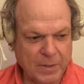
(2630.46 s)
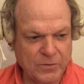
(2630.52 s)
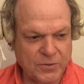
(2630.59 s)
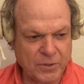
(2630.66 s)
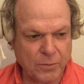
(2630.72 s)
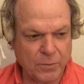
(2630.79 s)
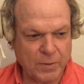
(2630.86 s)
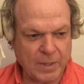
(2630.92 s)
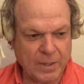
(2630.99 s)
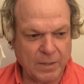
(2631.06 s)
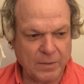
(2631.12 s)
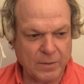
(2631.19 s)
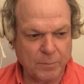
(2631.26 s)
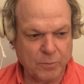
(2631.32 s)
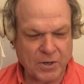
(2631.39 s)
And so
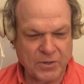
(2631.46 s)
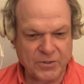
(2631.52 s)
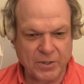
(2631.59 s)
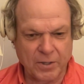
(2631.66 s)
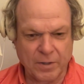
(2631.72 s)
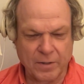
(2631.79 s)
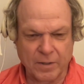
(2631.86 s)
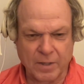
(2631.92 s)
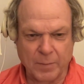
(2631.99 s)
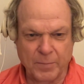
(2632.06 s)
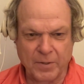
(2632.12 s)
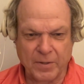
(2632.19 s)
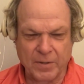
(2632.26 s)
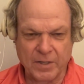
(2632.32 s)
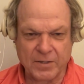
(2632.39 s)
he and the president of the
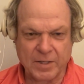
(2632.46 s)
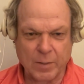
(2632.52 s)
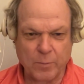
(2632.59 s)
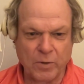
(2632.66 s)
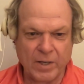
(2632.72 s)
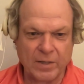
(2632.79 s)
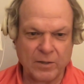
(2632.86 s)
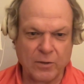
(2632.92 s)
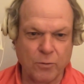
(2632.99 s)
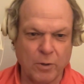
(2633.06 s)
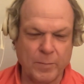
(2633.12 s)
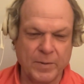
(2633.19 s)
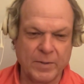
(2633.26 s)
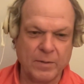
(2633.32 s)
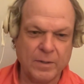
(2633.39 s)
company at that time, Wiley
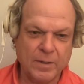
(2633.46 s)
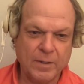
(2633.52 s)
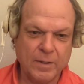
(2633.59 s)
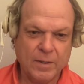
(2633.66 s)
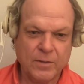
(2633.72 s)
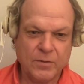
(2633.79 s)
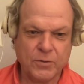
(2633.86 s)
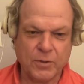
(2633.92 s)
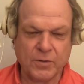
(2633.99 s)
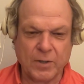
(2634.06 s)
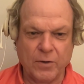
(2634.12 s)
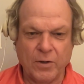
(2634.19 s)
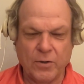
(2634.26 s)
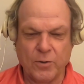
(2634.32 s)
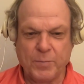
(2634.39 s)
Corbett, took
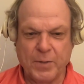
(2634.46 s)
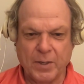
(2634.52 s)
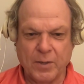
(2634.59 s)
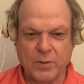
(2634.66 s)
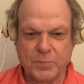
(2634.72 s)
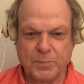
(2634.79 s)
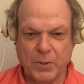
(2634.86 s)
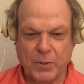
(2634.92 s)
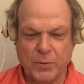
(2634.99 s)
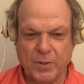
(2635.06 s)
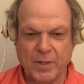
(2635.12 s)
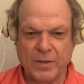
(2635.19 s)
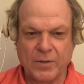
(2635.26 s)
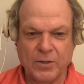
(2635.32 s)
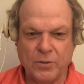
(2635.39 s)
their other biggest
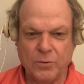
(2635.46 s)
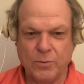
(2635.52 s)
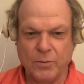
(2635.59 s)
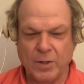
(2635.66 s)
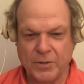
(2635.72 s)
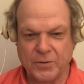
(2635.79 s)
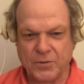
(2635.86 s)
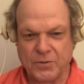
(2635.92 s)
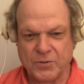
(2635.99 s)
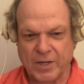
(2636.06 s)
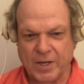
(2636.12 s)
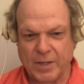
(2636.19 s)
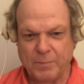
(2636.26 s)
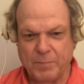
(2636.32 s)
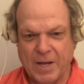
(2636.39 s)
boat and the new Hunt
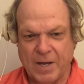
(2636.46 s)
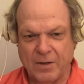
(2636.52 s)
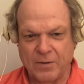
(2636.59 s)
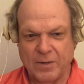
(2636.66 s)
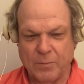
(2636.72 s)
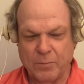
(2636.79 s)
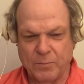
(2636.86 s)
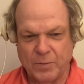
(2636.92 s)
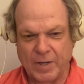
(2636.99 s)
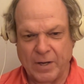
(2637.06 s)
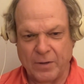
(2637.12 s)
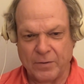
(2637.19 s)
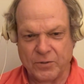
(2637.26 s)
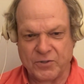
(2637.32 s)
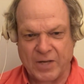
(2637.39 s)
design back, and they went
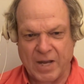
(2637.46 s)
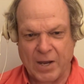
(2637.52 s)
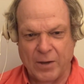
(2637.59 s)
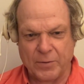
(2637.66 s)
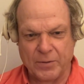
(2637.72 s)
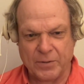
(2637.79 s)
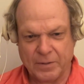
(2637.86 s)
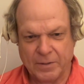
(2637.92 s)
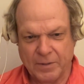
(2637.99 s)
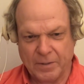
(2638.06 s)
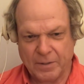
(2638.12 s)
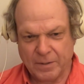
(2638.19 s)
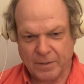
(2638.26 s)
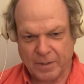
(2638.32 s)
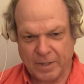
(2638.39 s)
out in the Sound
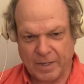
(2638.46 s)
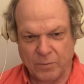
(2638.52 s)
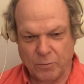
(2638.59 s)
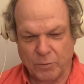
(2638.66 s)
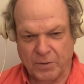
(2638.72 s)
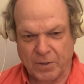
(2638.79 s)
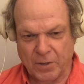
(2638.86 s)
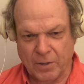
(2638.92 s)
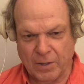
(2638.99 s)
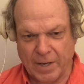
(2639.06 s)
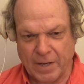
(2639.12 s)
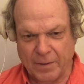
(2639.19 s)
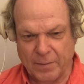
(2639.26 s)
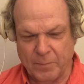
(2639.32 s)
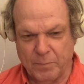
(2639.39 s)
in North
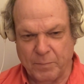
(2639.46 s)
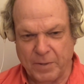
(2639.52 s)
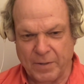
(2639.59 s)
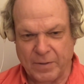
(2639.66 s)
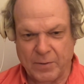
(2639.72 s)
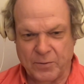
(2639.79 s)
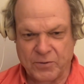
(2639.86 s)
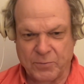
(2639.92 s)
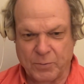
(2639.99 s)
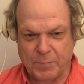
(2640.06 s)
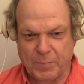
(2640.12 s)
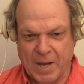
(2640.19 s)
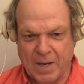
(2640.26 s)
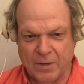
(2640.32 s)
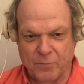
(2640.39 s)
Carolina, and they
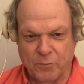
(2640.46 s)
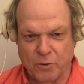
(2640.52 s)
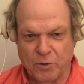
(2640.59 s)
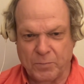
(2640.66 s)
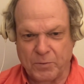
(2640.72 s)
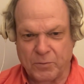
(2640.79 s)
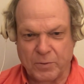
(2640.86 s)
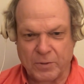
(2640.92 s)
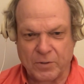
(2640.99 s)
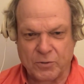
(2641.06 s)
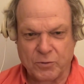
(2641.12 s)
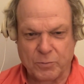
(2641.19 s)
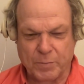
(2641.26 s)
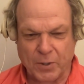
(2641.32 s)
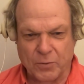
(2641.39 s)
went back and forth between
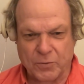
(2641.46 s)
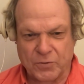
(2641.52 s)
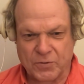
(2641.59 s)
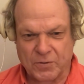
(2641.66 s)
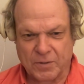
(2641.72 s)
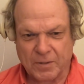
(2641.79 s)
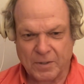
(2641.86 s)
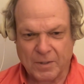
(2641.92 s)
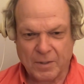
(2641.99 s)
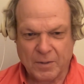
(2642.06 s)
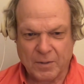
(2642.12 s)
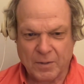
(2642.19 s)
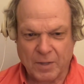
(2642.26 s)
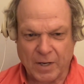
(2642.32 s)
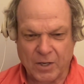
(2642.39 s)
the two boats,
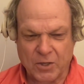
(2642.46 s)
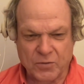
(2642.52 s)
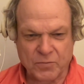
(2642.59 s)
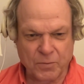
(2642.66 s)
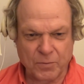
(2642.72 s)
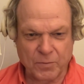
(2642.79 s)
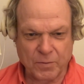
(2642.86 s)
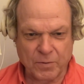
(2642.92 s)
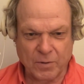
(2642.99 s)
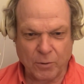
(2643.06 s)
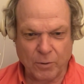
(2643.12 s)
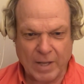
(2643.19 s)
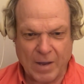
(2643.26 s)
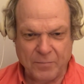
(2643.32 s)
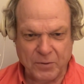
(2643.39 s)
I guess for
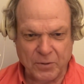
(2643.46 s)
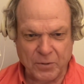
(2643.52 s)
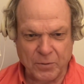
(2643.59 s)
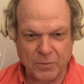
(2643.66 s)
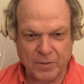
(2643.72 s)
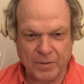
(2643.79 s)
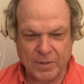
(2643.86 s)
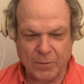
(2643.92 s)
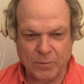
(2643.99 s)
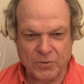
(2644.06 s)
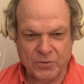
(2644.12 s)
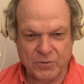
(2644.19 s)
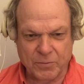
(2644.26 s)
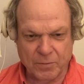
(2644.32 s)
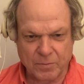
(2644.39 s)
the whole afternoon, and they
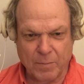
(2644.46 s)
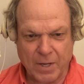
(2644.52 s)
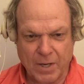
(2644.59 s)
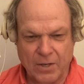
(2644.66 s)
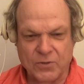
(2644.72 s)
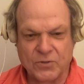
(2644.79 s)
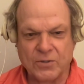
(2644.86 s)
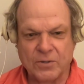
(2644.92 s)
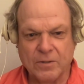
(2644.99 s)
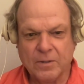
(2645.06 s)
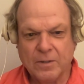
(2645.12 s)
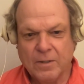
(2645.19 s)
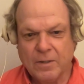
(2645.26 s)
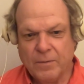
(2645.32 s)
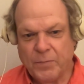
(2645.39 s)
were amazed
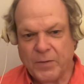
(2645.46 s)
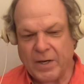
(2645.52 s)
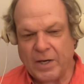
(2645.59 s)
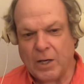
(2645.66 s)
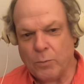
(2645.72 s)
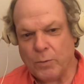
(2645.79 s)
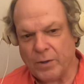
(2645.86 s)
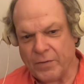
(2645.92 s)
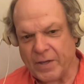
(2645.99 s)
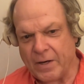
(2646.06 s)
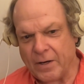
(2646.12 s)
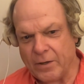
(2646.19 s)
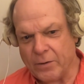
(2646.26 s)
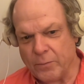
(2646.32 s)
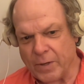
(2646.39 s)
at how well
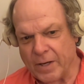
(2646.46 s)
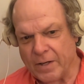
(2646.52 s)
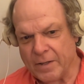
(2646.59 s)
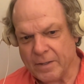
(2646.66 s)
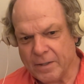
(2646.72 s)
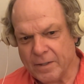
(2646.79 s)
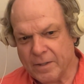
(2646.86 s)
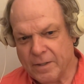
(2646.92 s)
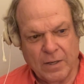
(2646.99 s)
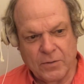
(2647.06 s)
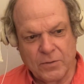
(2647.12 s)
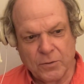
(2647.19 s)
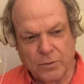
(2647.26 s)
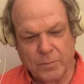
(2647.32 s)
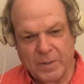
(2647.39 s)
that Hunt ran.
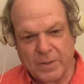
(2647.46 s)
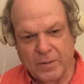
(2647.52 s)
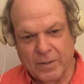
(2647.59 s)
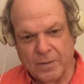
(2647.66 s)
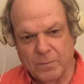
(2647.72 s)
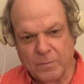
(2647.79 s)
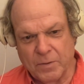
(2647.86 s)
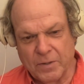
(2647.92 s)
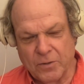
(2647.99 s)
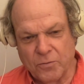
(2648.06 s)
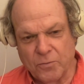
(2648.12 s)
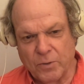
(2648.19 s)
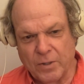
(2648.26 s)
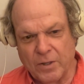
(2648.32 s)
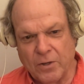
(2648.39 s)
Eddie told me that
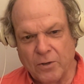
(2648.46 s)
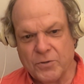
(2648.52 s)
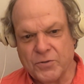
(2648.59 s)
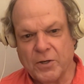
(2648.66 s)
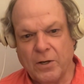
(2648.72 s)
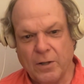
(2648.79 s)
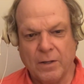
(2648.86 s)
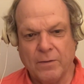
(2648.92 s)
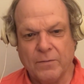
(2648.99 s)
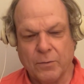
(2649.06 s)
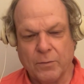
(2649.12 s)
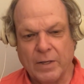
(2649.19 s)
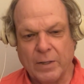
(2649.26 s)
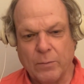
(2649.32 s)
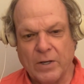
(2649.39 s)
within 3 years, all
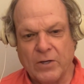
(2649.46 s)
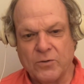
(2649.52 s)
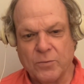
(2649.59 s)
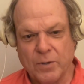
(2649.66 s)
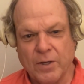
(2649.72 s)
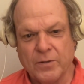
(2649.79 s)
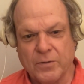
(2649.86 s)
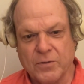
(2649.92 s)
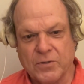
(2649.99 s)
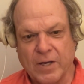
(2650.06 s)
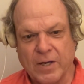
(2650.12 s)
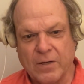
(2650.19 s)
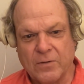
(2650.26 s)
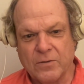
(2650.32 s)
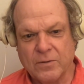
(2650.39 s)
of the Grady Whites were Hunt
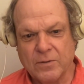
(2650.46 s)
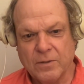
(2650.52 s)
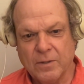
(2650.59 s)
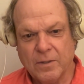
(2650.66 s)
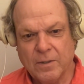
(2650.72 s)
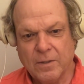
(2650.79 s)
designs.